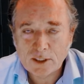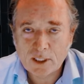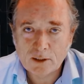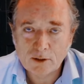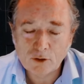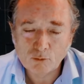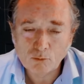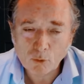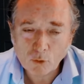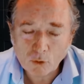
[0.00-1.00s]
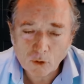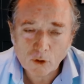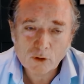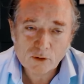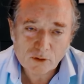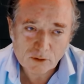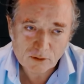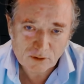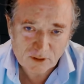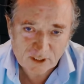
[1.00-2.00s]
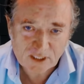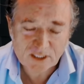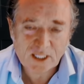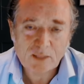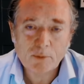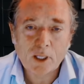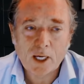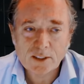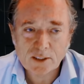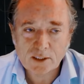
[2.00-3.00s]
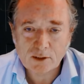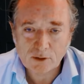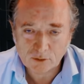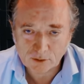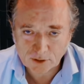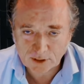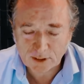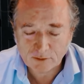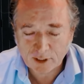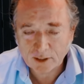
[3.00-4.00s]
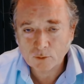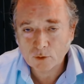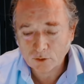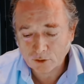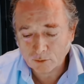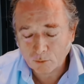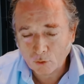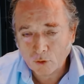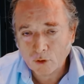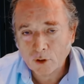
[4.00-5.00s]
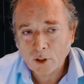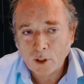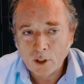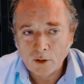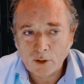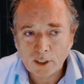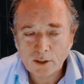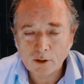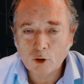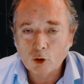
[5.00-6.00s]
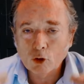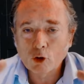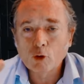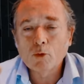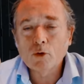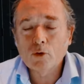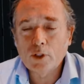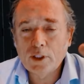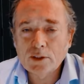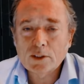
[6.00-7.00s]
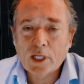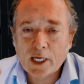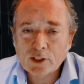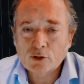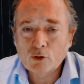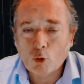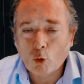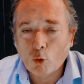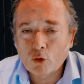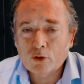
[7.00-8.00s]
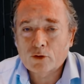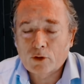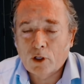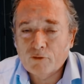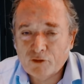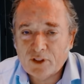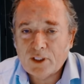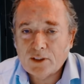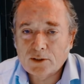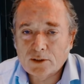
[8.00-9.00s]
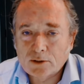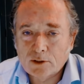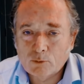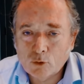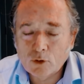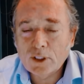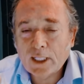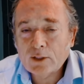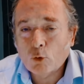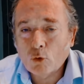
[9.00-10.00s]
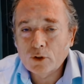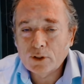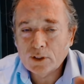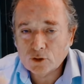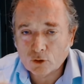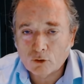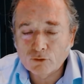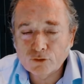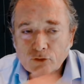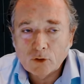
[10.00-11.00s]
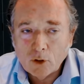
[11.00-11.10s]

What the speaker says: that the more destabilizing you're going to see around the world, the more that the global international order of things, the more that order dissolves,